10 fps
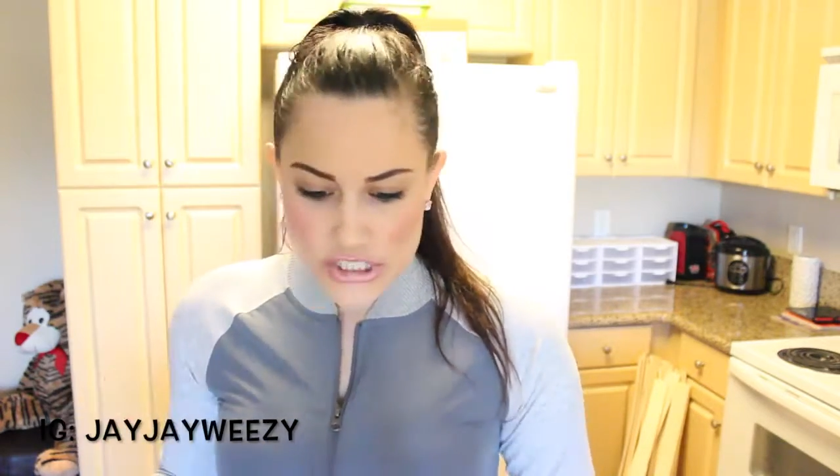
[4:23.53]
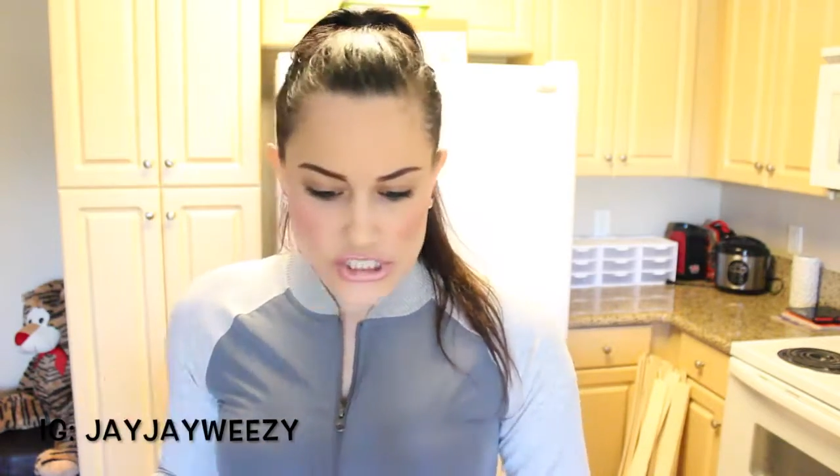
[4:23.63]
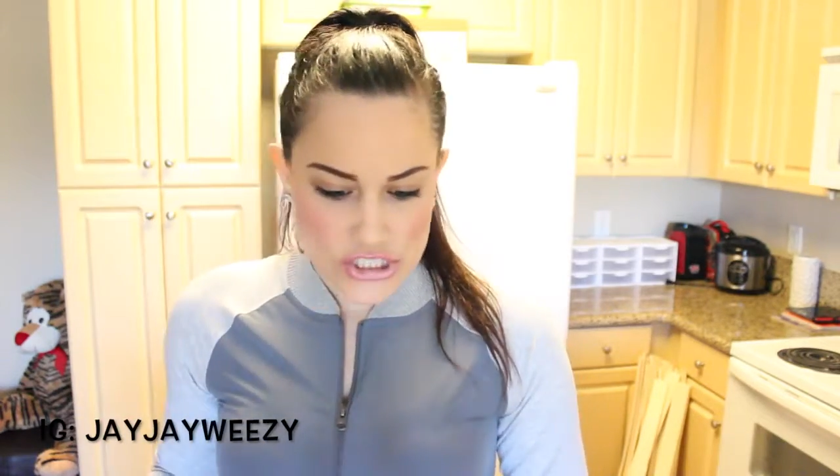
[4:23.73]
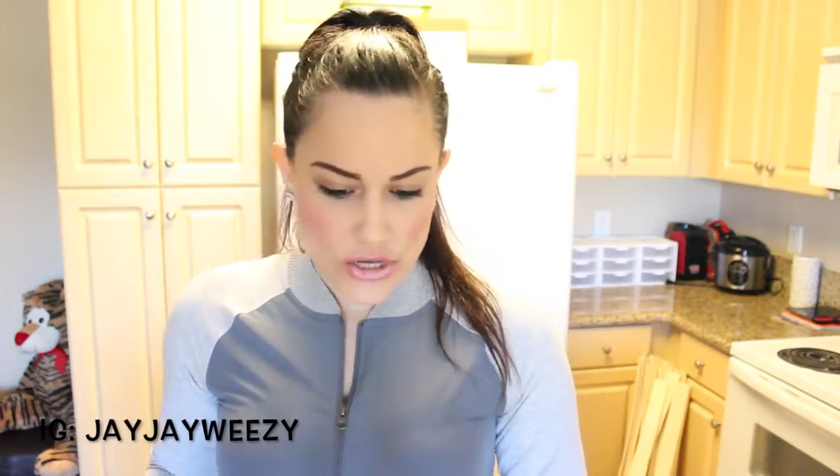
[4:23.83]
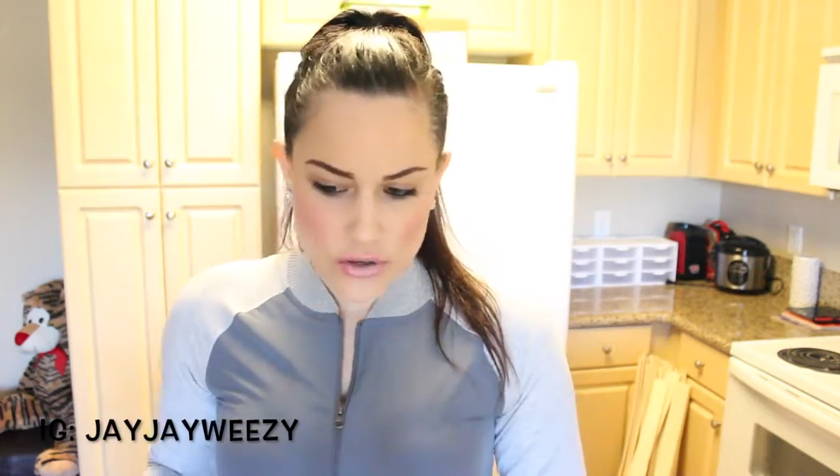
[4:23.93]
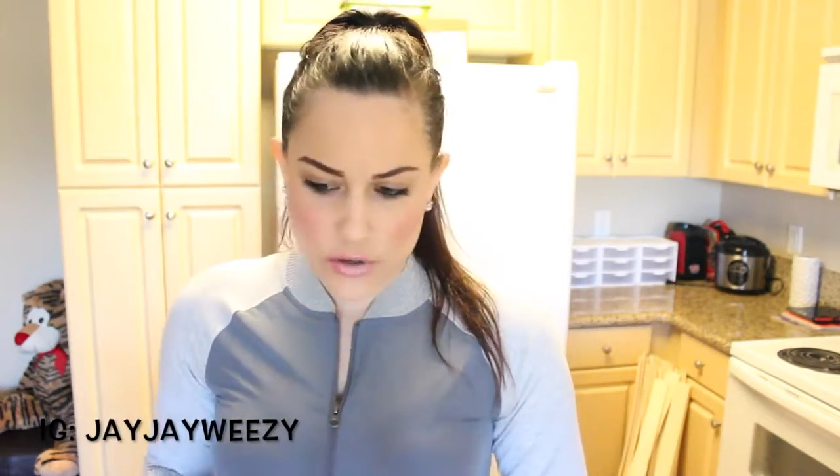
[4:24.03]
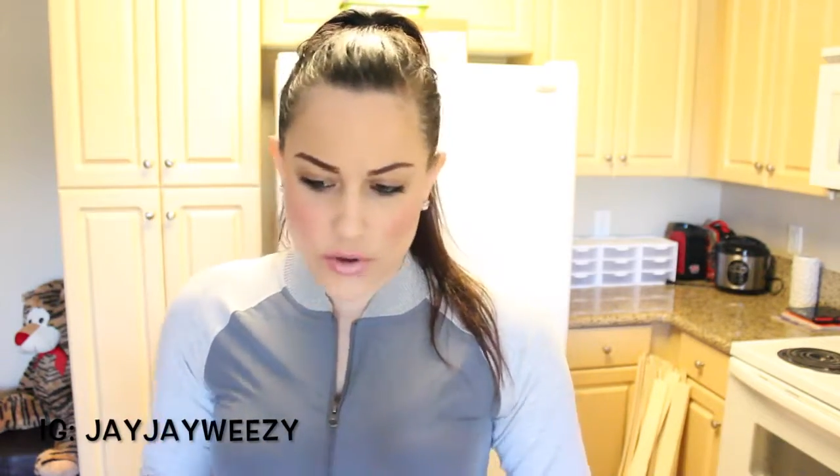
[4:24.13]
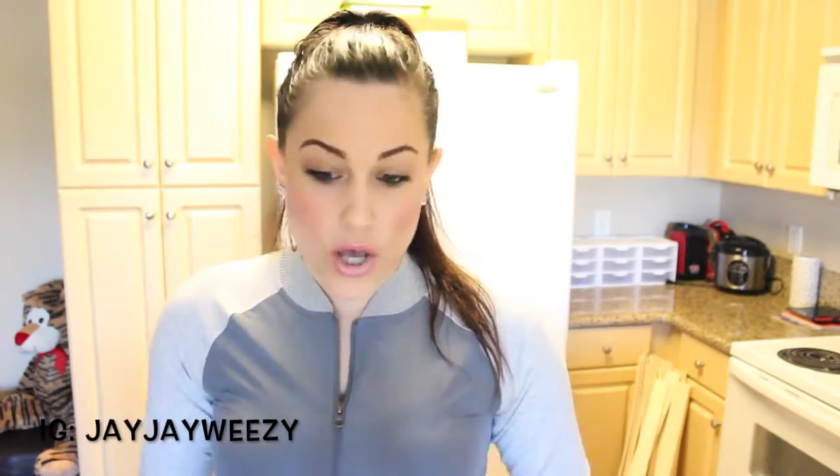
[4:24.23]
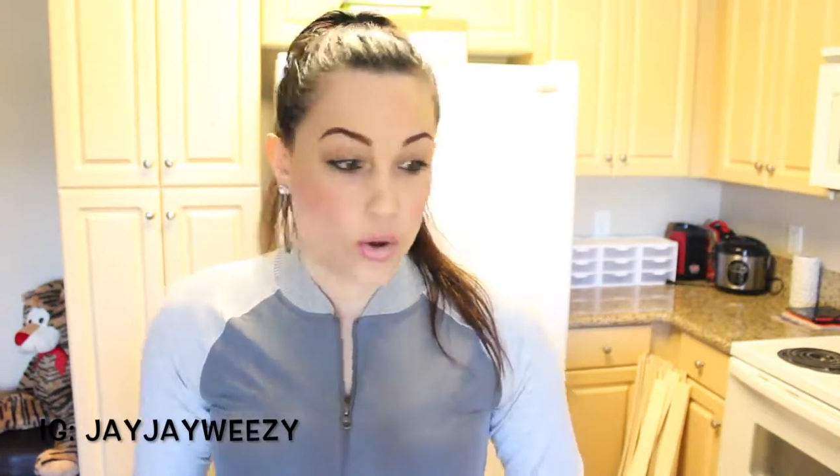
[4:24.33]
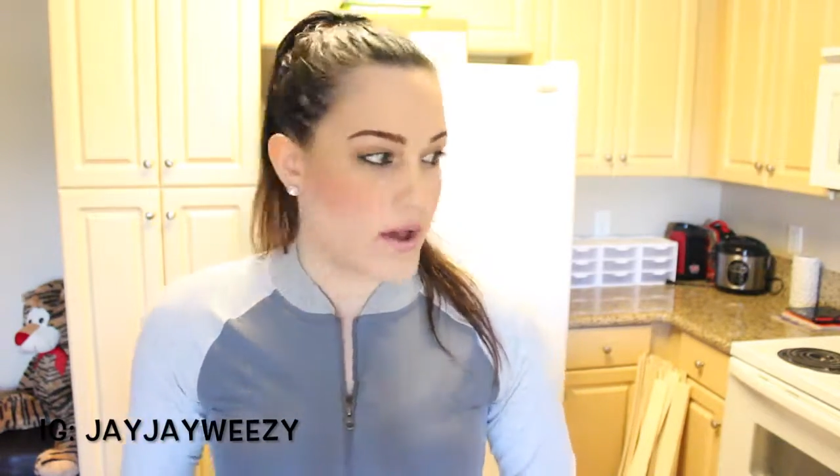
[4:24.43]

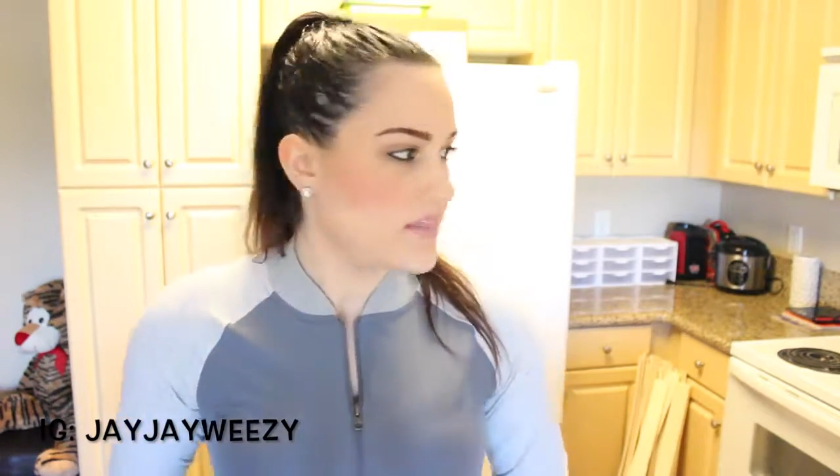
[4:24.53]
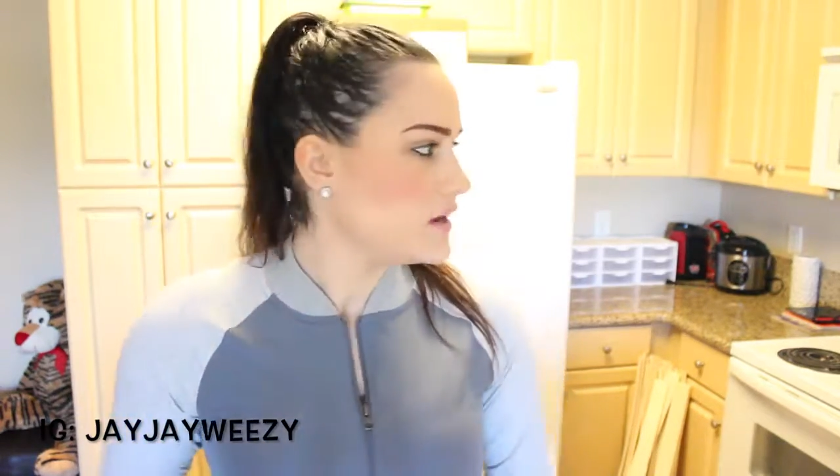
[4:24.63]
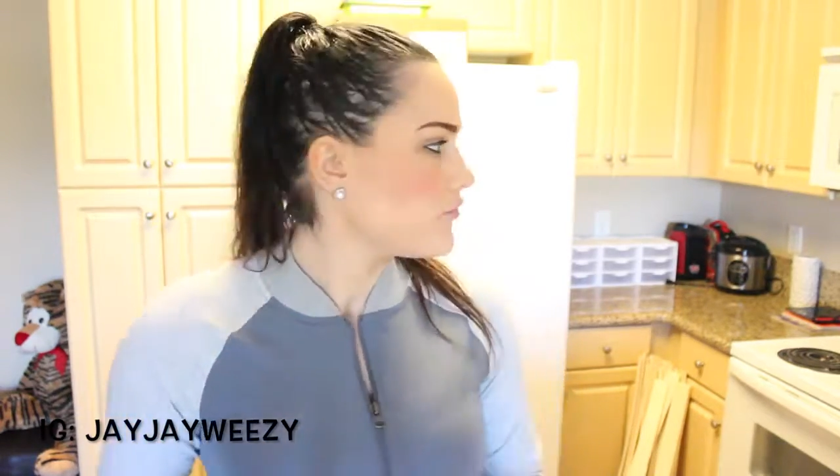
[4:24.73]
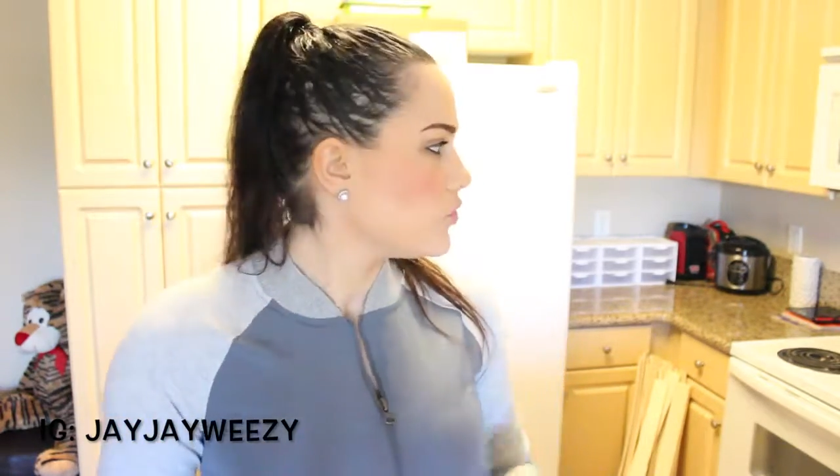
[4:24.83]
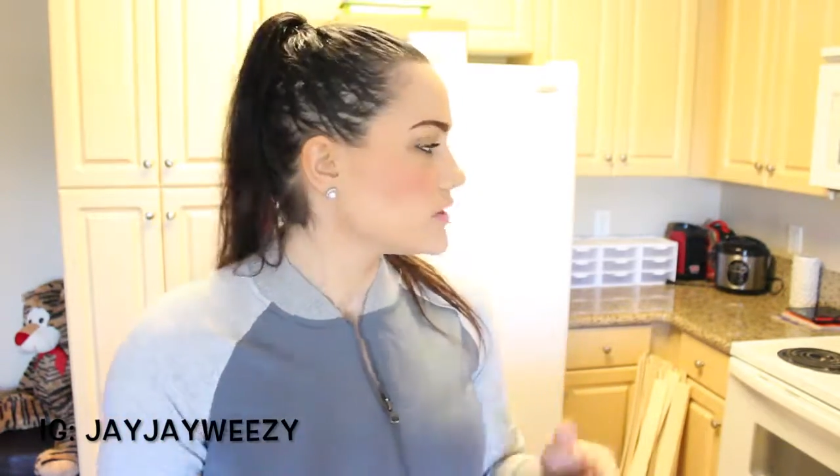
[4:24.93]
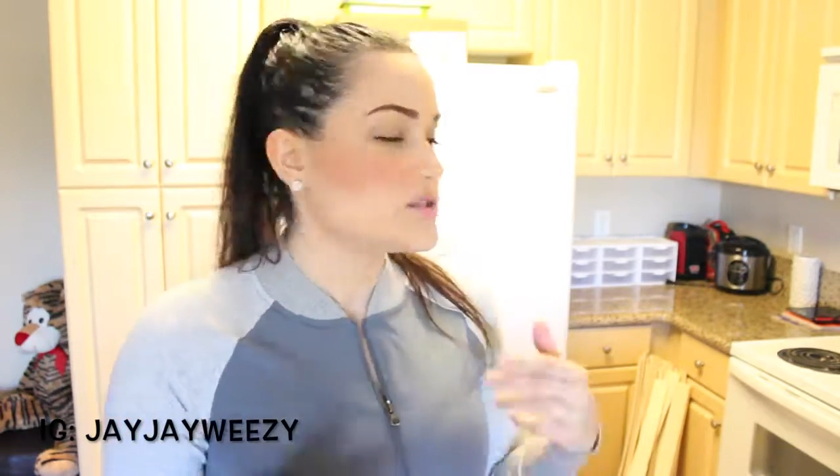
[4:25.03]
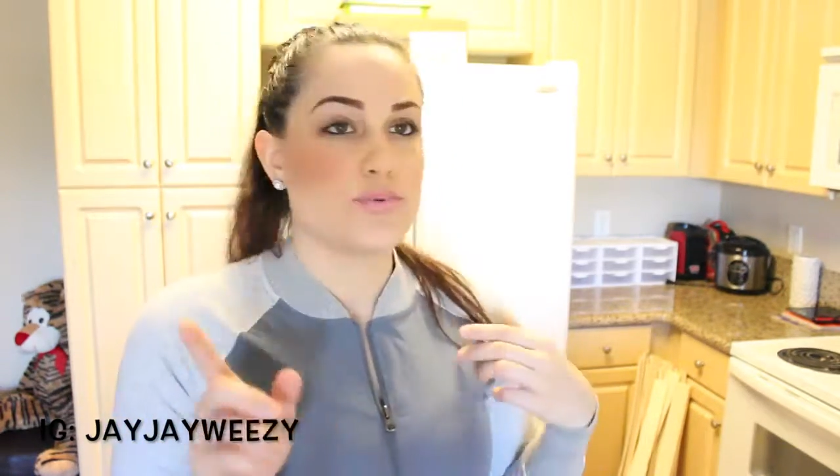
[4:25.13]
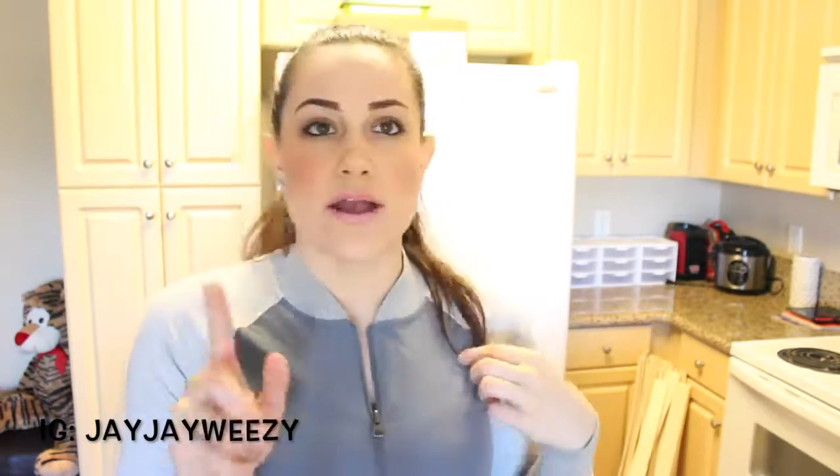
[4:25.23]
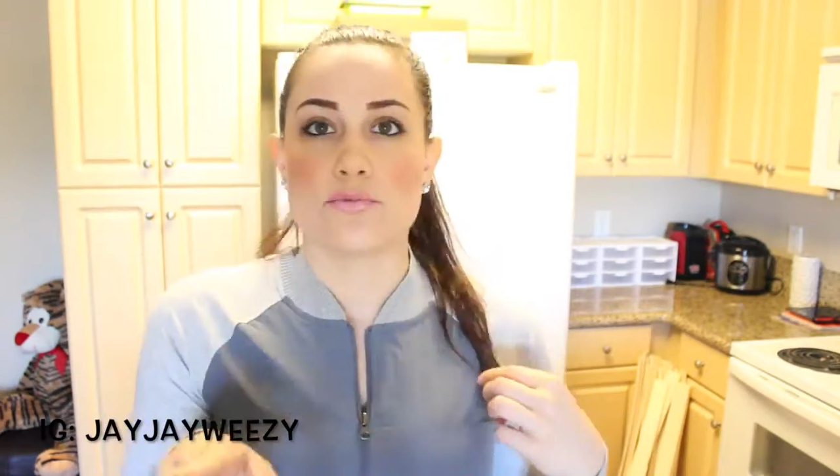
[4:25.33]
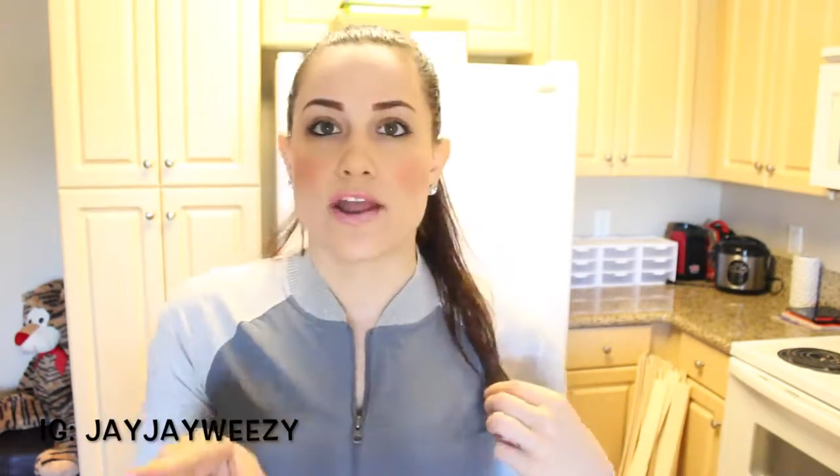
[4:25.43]
So, oh, and then of course
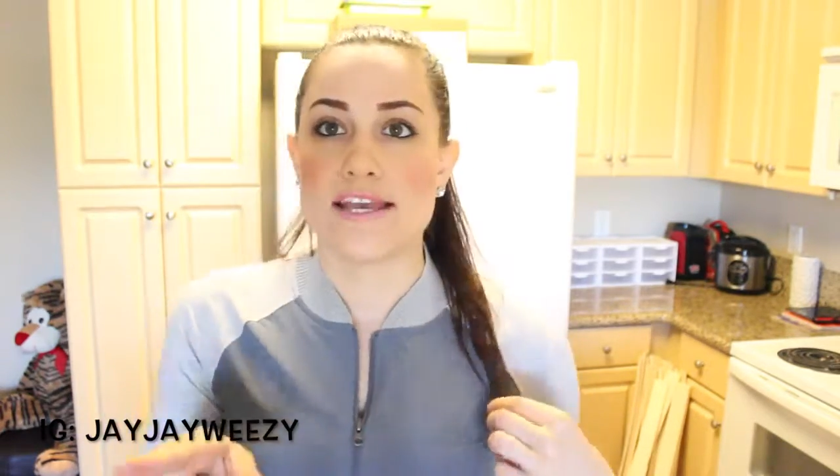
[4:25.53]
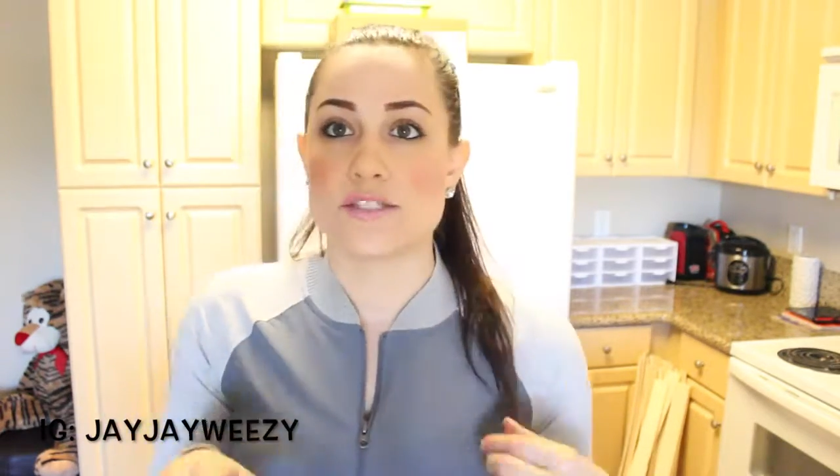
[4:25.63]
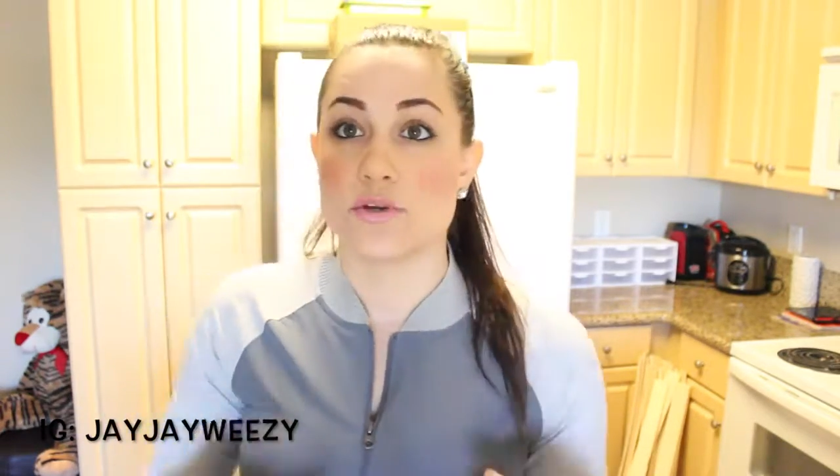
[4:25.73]
brown rice,